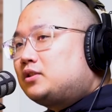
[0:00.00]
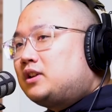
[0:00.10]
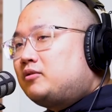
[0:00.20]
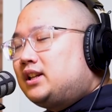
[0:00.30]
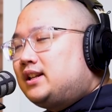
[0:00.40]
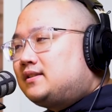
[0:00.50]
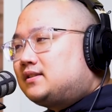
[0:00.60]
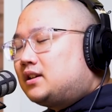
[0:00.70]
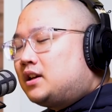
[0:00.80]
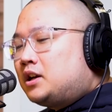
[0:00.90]
so they released
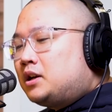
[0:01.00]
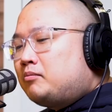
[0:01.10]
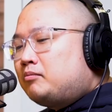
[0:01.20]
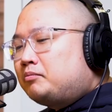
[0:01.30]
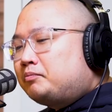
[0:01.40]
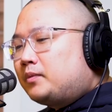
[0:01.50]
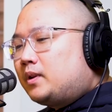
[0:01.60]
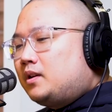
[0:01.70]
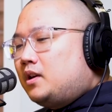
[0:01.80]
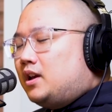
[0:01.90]

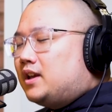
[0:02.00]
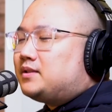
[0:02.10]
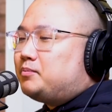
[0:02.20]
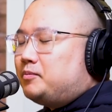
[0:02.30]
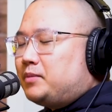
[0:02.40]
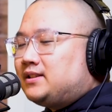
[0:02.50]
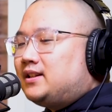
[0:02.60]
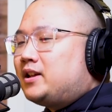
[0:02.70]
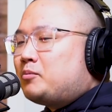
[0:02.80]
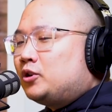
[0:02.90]
it's
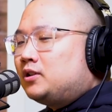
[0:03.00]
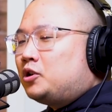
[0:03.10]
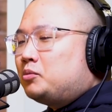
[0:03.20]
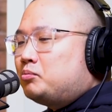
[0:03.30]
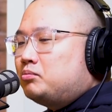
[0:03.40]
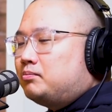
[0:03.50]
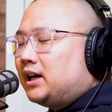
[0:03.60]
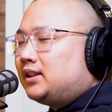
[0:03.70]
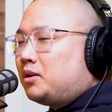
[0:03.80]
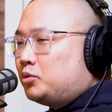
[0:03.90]
basically that model called
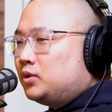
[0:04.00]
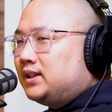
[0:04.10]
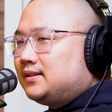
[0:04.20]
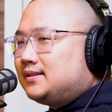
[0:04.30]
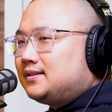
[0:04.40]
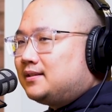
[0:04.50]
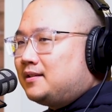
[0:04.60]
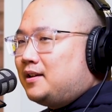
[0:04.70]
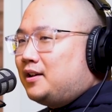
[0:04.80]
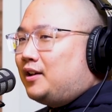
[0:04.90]
Bata Bullets.
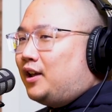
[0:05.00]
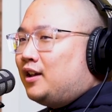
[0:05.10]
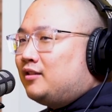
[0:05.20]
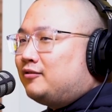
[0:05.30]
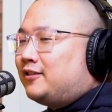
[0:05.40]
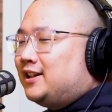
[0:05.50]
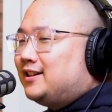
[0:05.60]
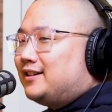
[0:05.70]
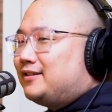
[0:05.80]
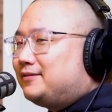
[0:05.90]
And funny
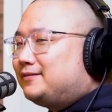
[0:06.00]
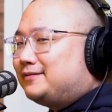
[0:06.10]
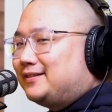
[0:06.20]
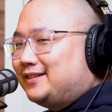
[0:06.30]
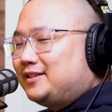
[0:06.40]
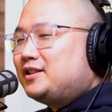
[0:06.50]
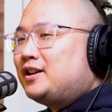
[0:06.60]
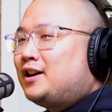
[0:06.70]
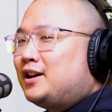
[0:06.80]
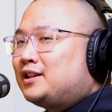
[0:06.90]
enough,
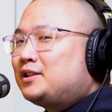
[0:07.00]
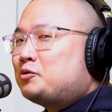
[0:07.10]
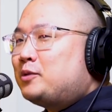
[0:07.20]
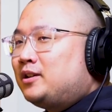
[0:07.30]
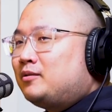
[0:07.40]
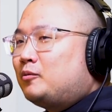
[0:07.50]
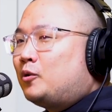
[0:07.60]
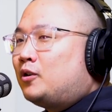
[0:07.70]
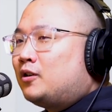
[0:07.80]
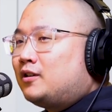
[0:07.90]
Kurt Cobain
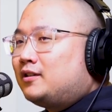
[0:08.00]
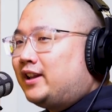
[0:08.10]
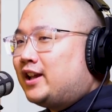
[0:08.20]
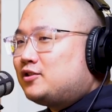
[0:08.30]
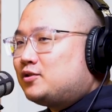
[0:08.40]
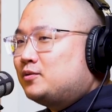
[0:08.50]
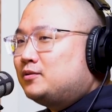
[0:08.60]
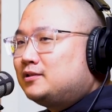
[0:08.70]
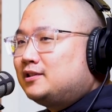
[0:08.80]
wore that shoe.